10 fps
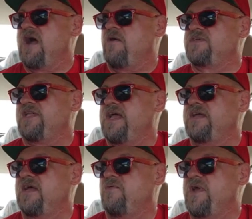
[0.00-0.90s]
I always
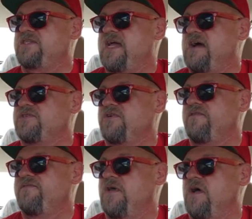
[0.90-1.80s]
like Wings Hauser
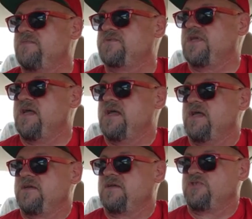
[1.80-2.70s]
in films.
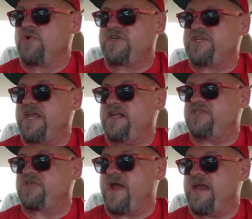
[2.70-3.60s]
George
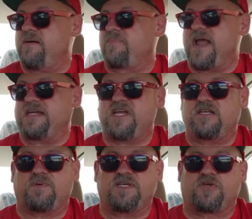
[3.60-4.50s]
Candy's great in it. Brian
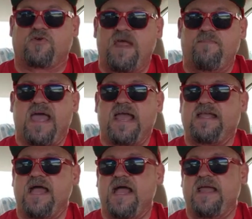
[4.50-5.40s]
James plays a great
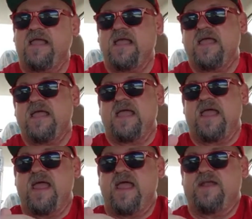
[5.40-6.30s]
bad guy.
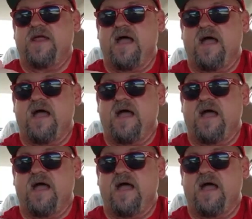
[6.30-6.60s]
And